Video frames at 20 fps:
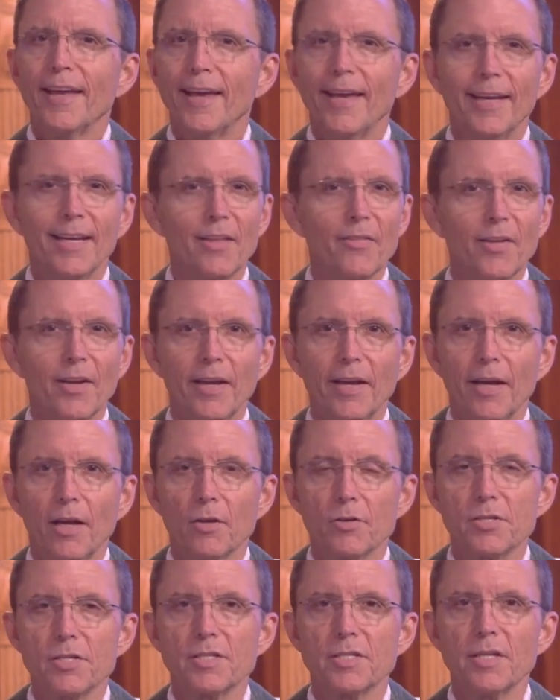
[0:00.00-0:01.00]
Anything
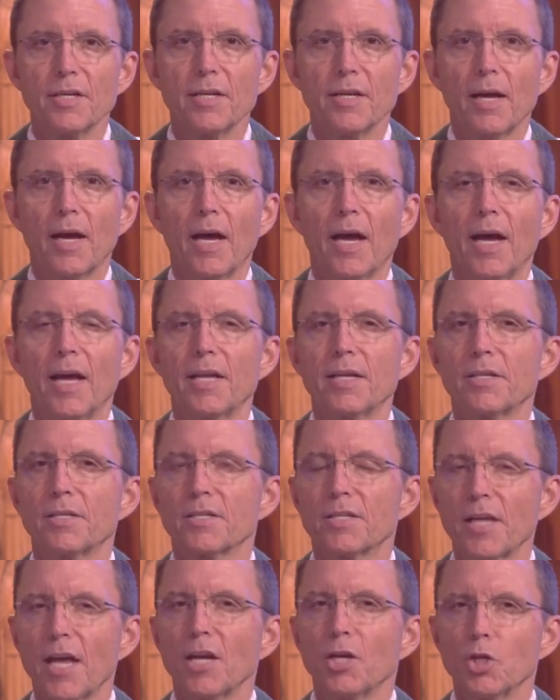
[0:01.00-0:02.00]
else
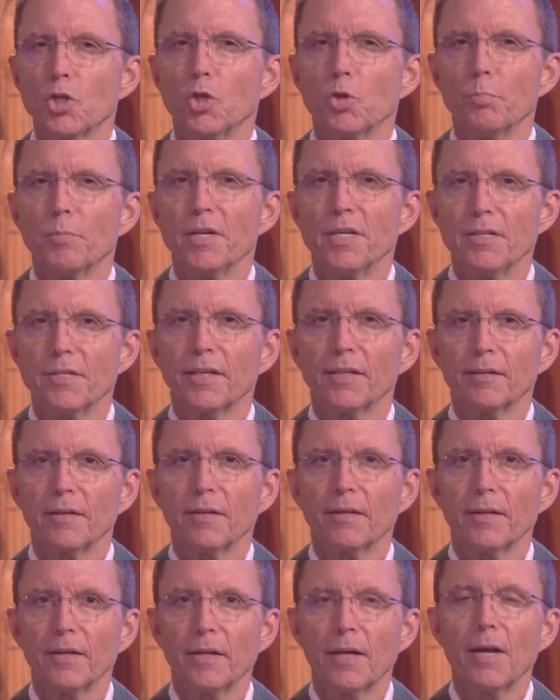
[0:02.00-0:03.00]
denies that human
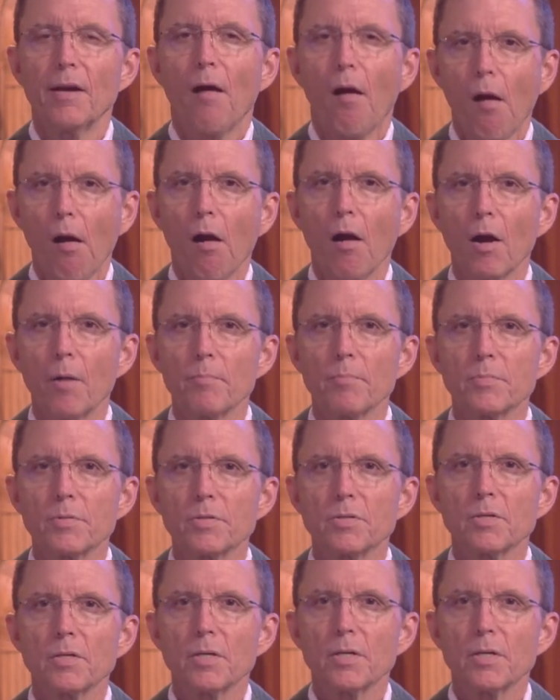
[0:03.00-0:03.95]
dignity and harms